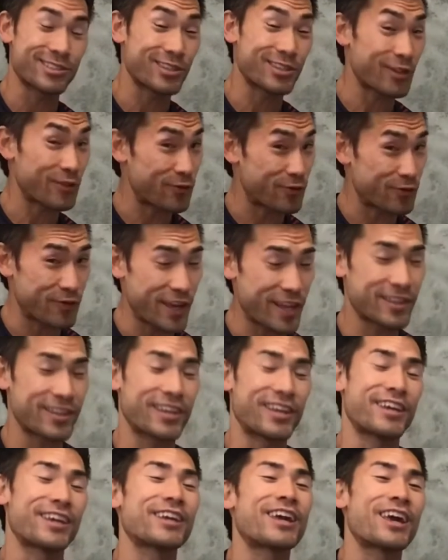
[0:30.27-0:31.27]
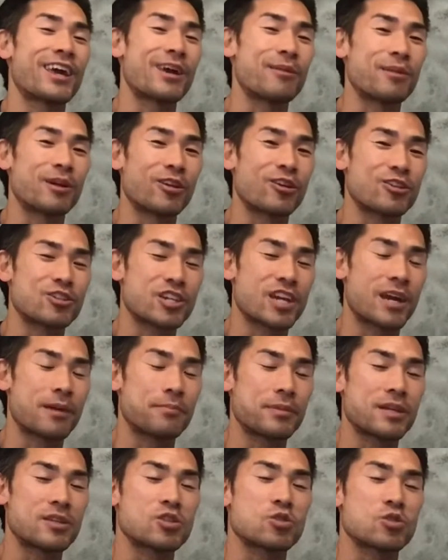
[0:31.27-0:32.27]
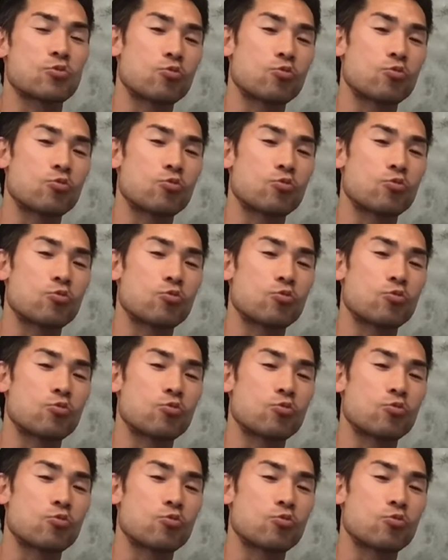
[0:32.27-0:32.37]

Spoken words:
defending MLR champions,